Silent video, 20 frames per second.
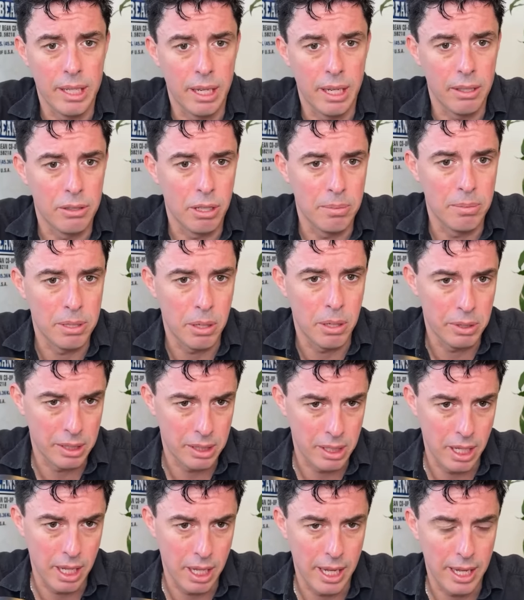Donald Trump's
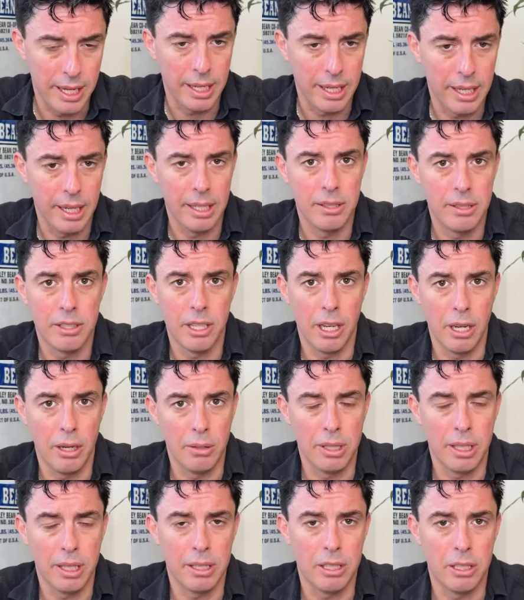always lying. And
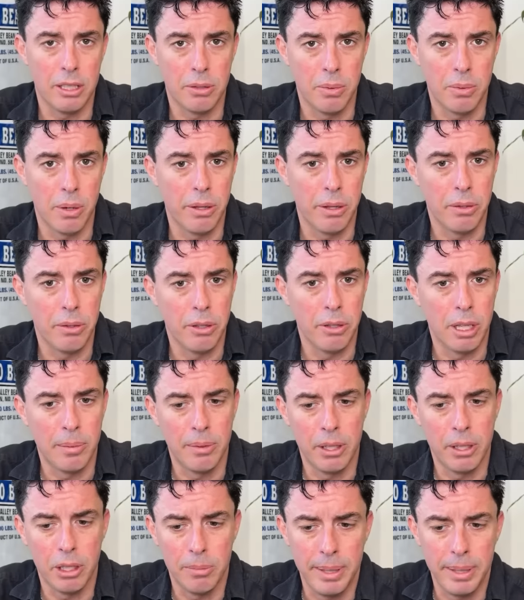so let's just run through them
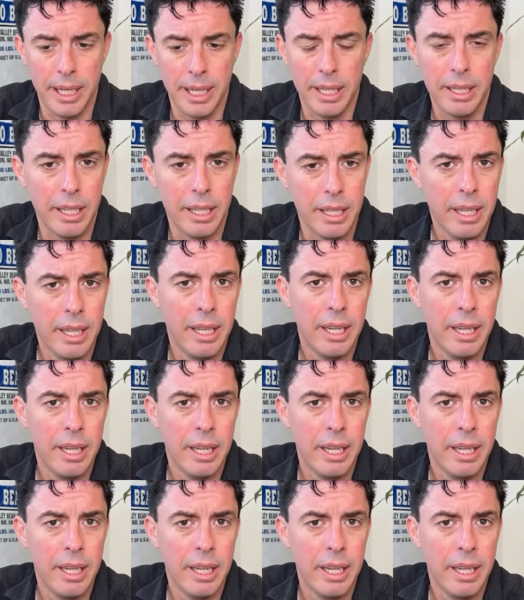a little bit.